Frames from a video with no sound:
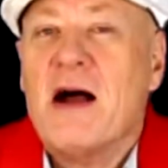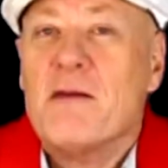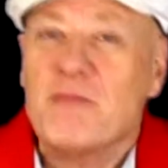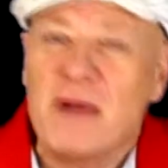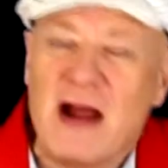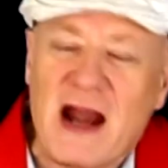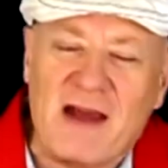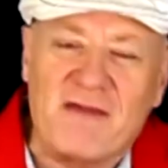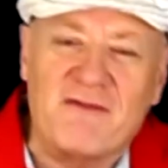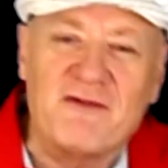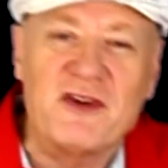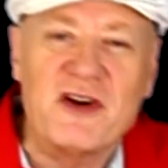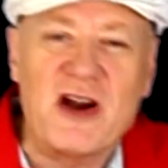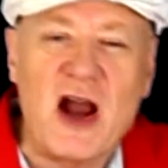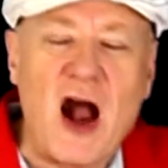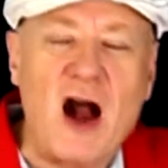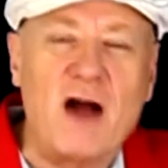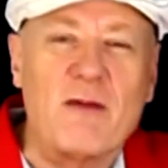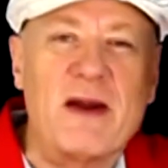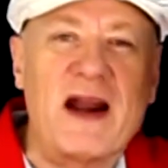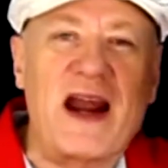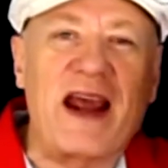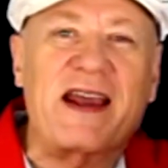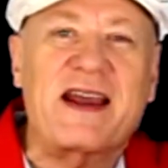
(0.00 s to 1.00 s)
But if
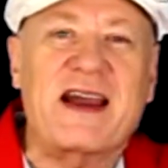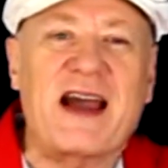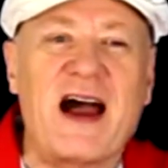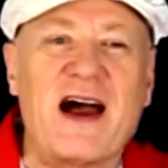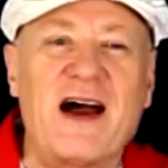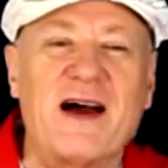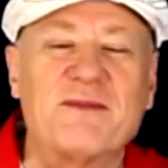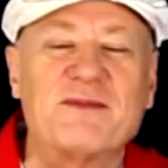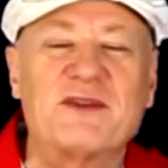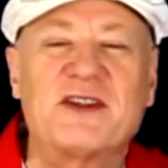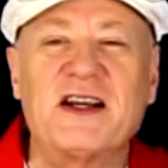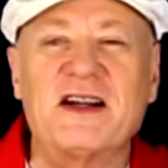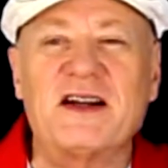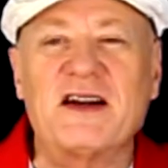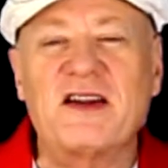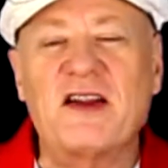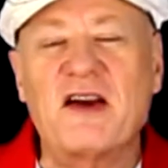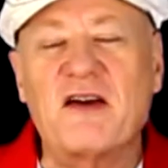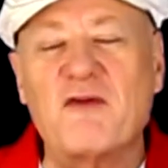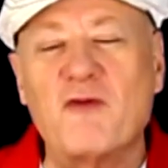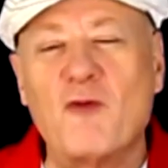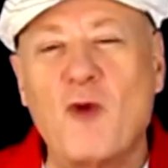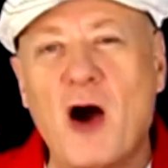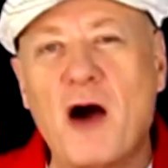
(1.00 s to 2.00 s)
nobody comes into
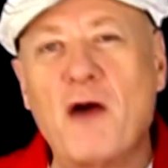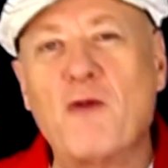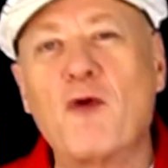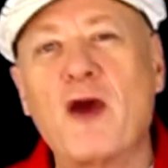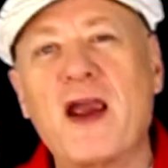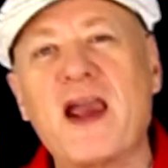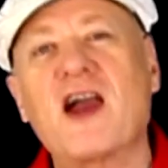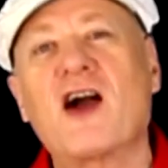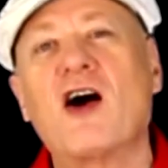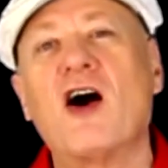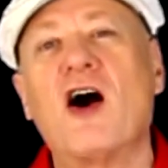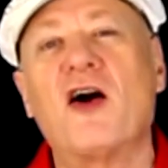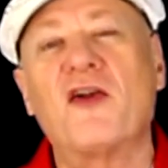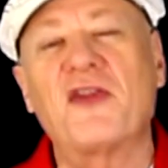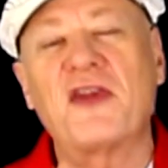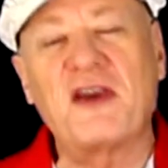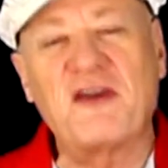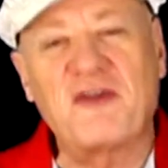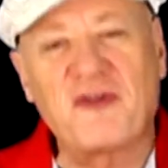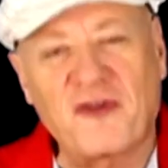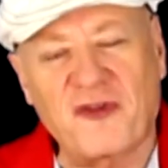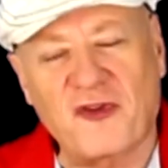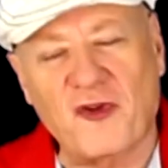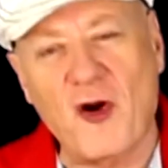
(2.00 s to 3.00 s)
what we call the
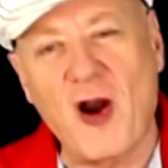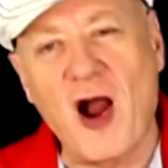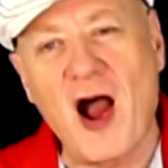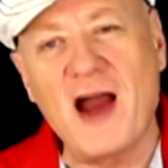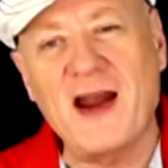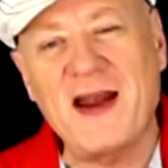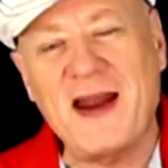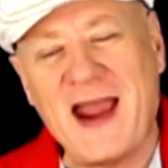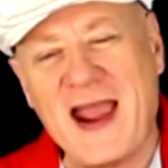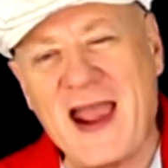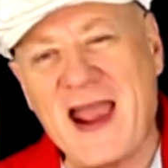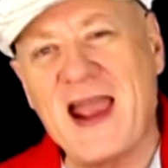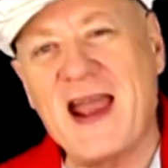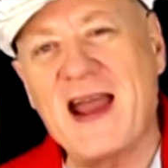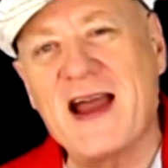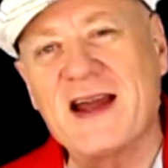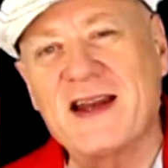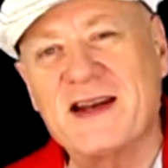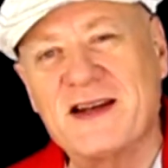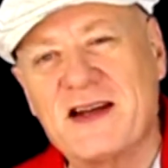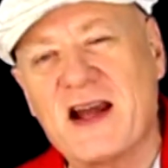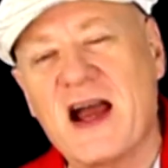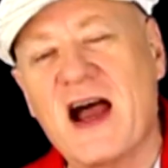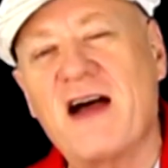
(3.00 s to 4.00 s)
front
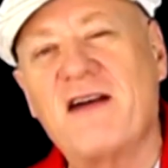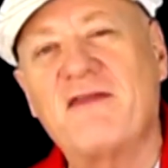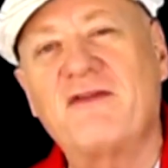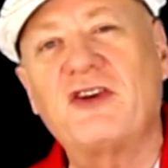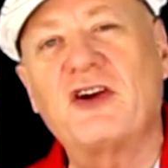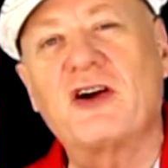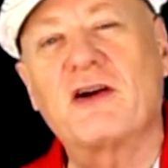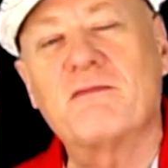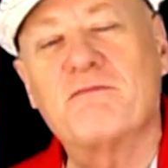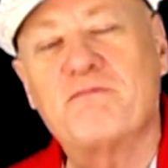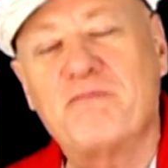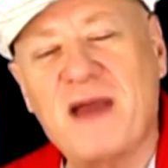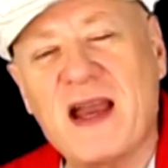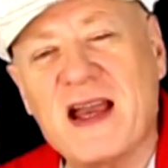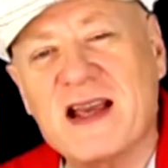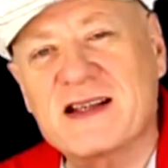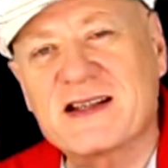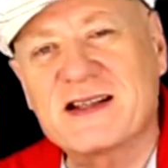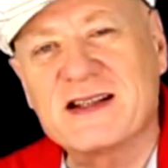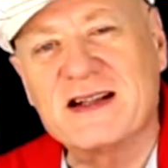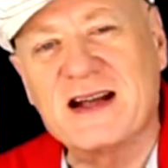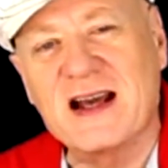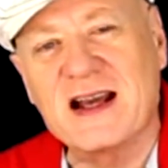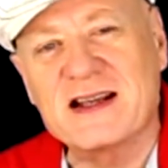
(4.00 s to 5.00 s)
end of your
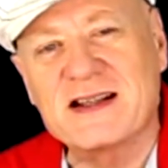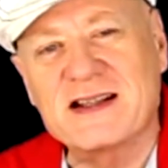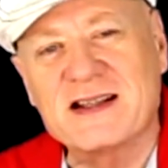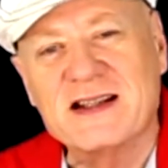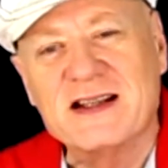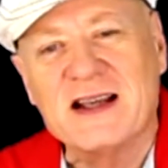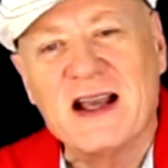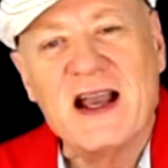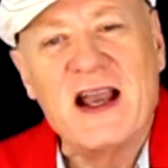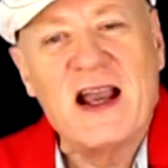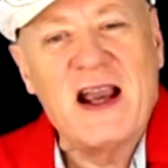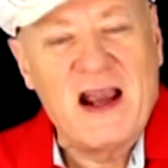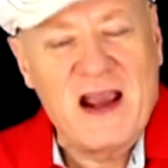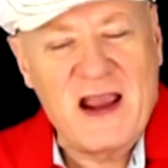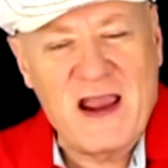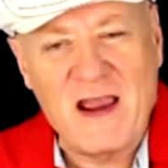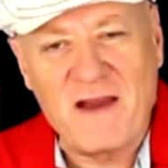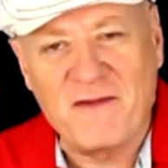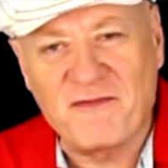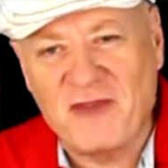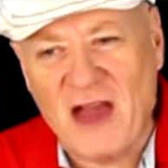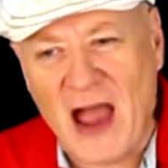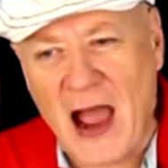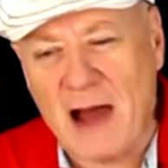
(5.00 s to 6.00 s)
business,
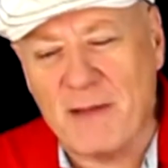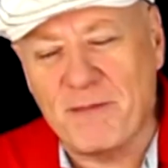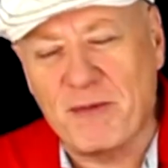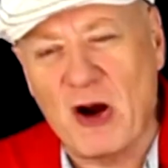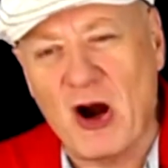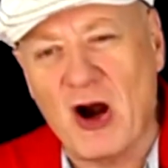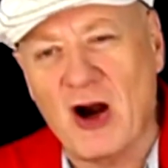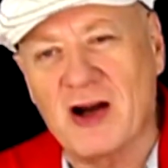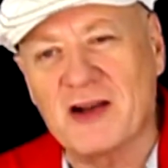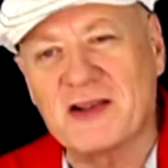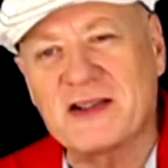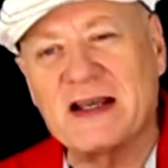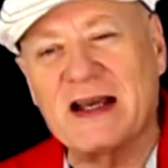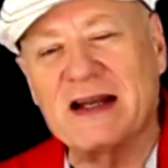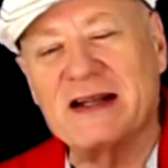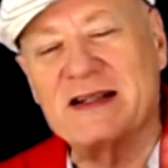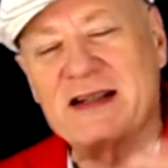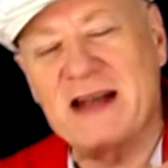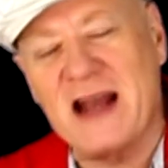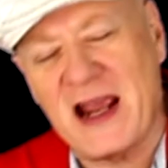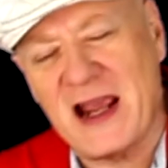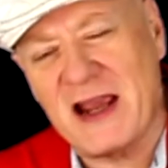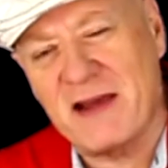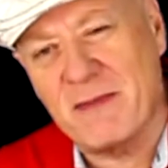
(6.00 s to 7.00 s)
if that part's
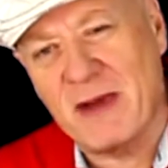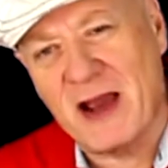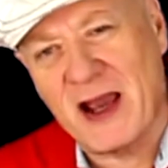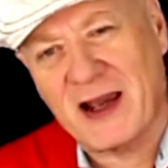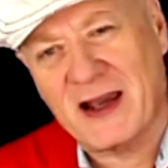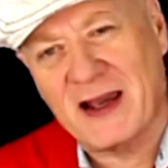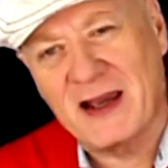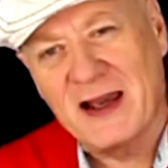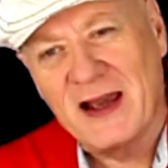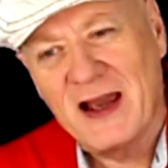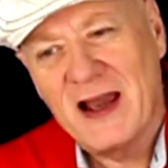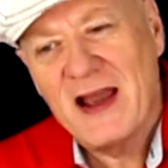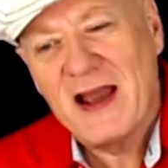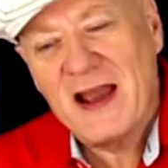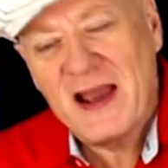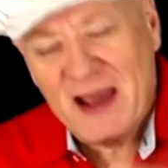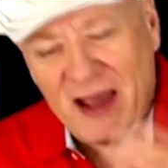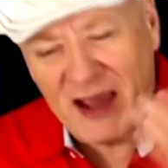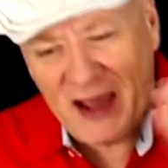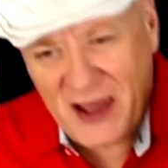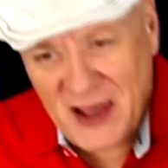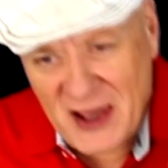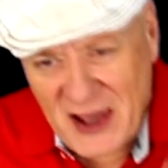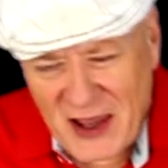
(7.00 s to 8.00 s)
anemic,
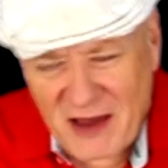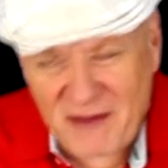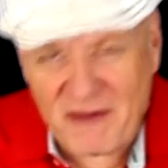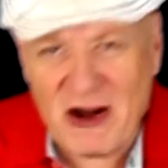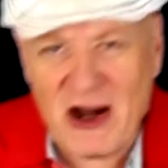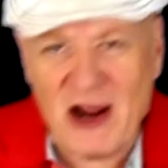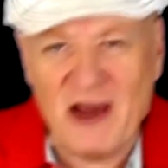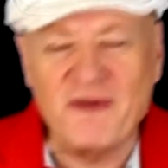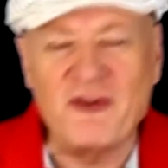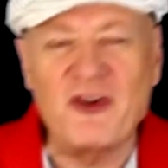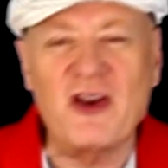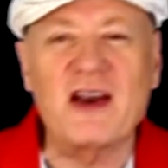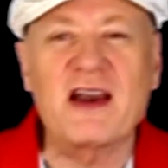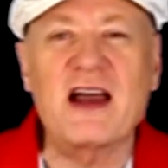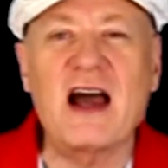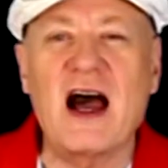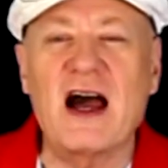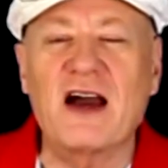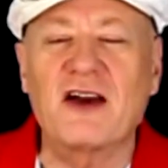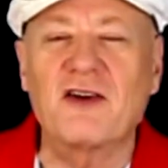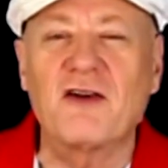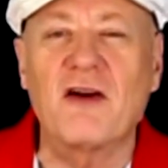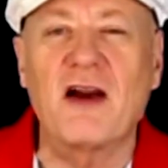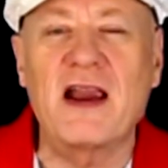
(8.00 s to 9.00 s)
even if you
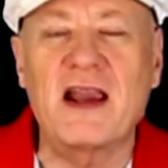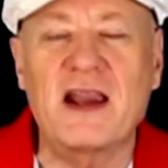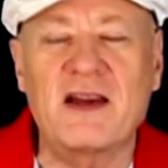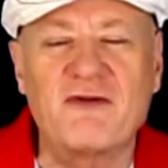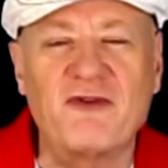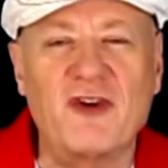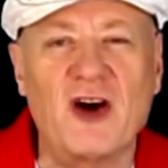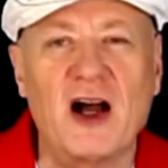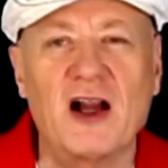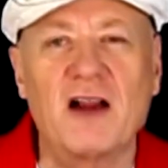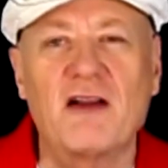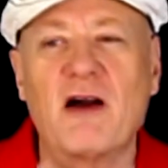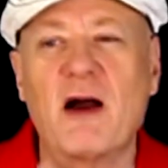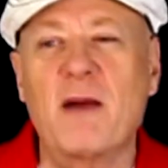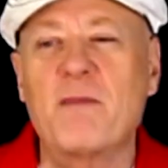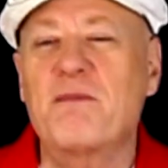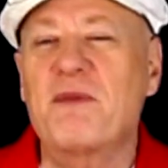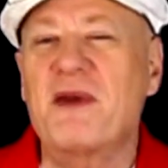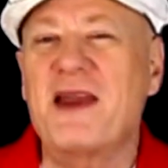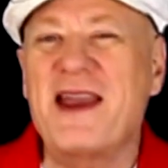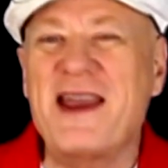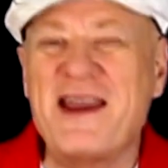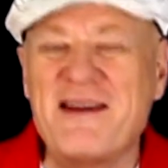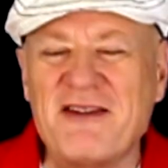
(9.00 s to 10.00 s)
got great follow-up,
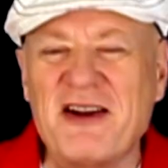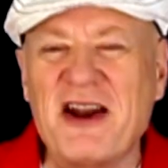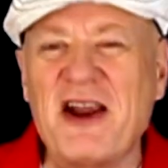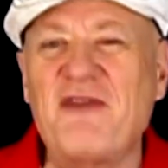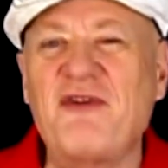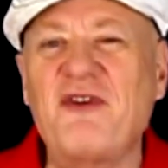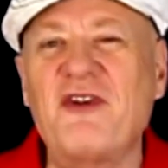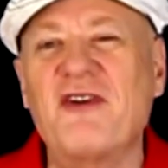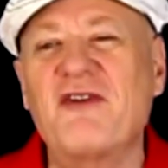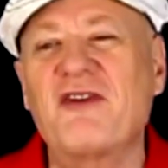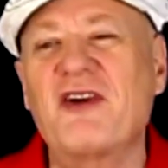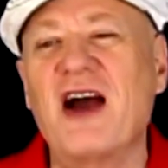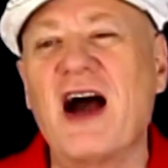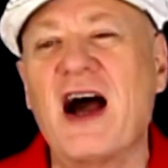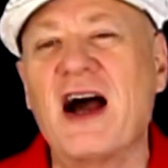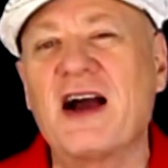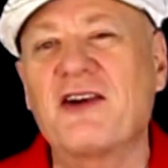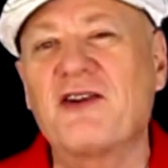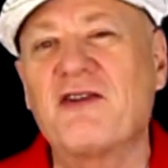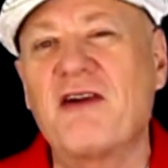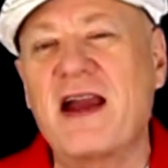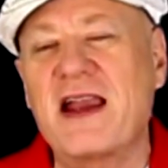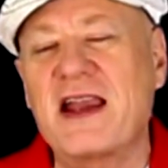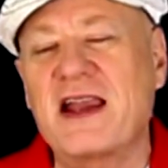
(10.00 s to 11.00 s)
even if you've
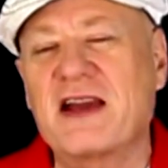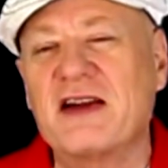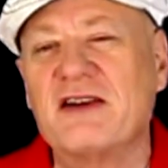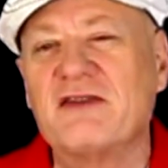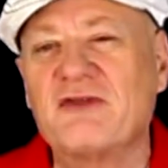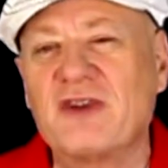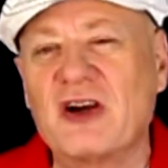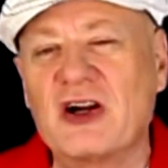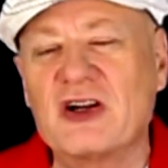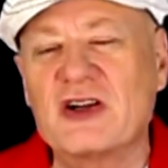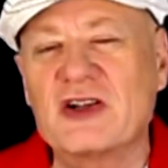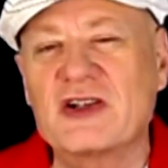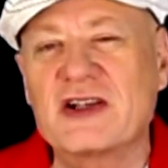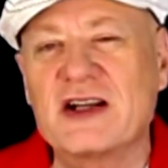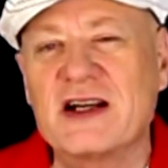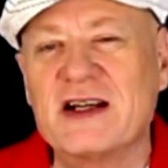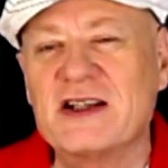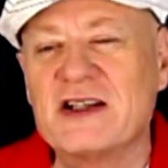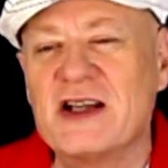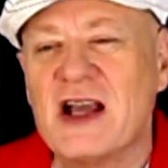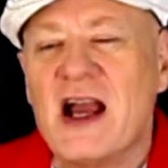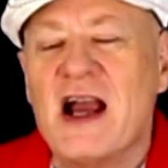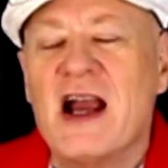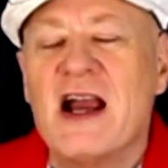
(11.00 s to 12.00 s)
got great conversions,